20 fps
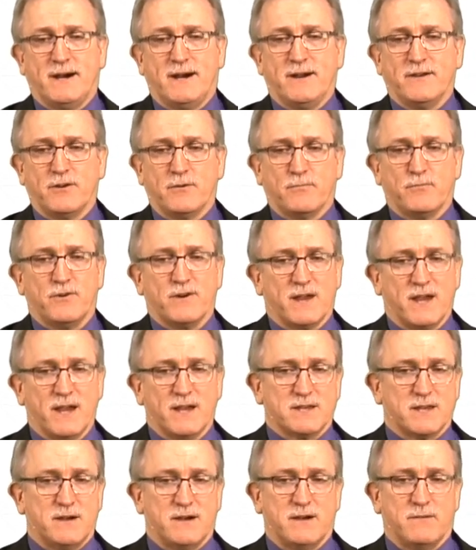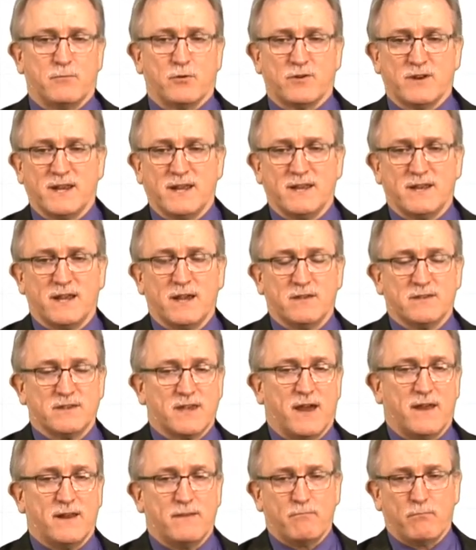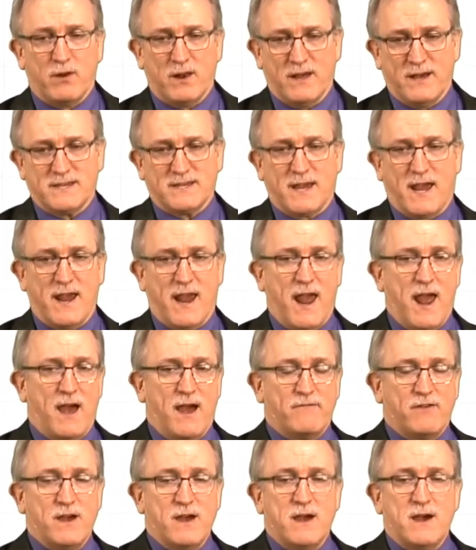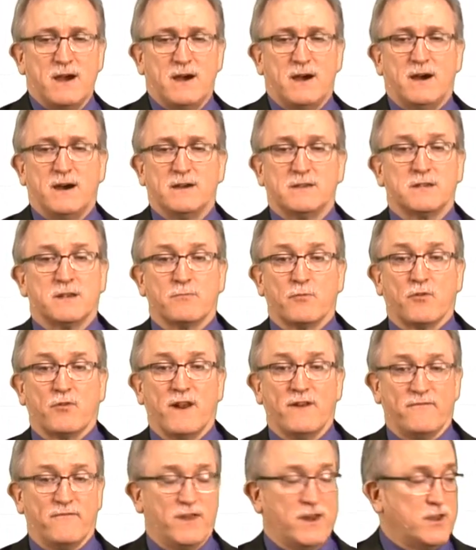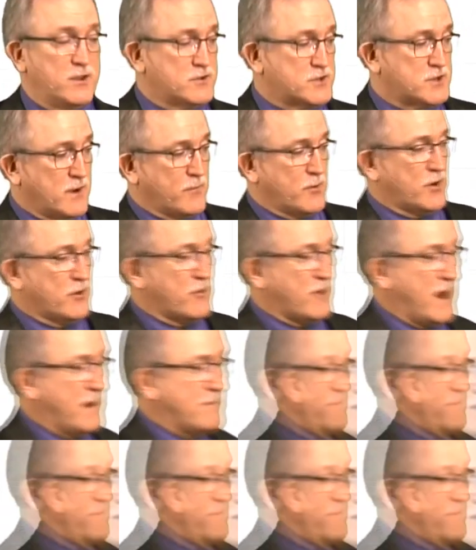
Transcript: Your book has more details on it. Plus, I have some great videos. So I'm going to grab